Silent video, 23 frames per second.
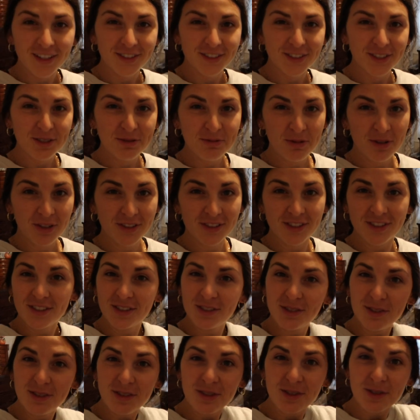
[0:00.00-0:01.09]
She wants
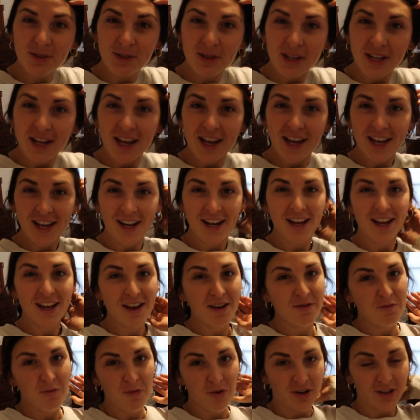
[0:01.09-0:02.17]
to do an 8
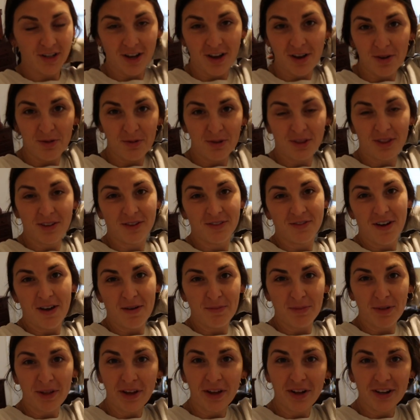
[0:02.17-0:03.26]
a.m. workout with the
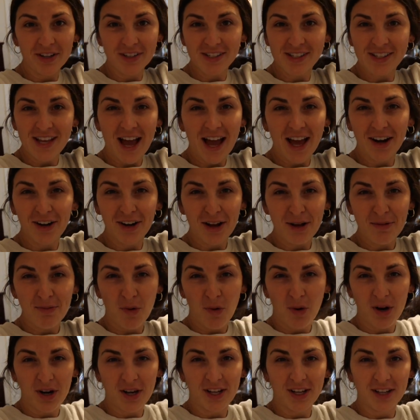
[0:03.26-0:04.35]
family on a Saturday
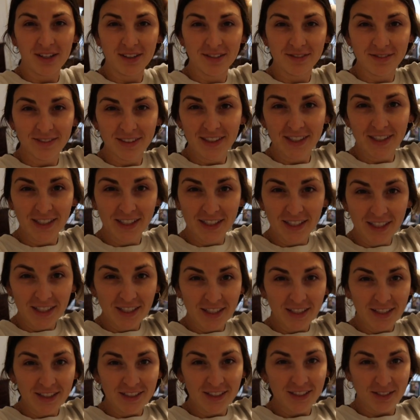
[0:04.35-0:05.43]
morning.
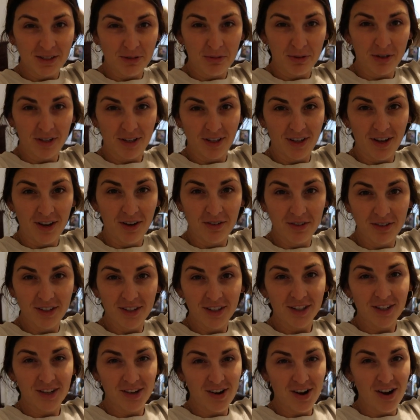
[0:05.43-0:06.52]
So we're going
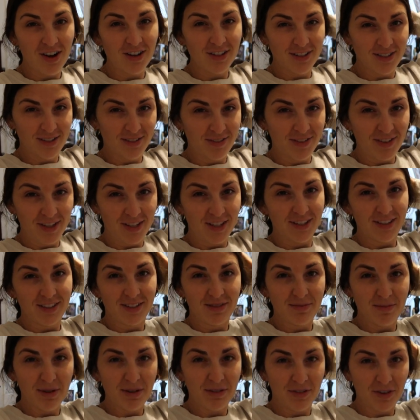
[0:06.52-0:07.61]
to CrossFit. This
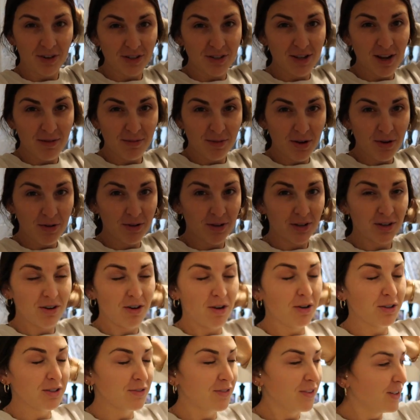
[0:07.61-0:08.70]
is my first time going to
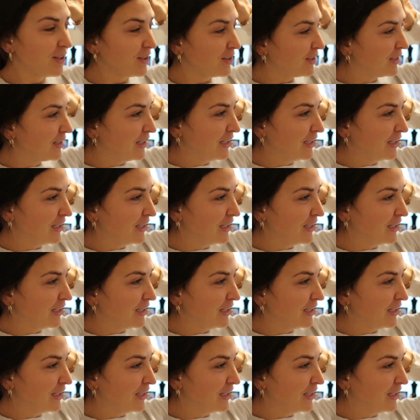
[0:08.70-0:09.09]
CrossFit.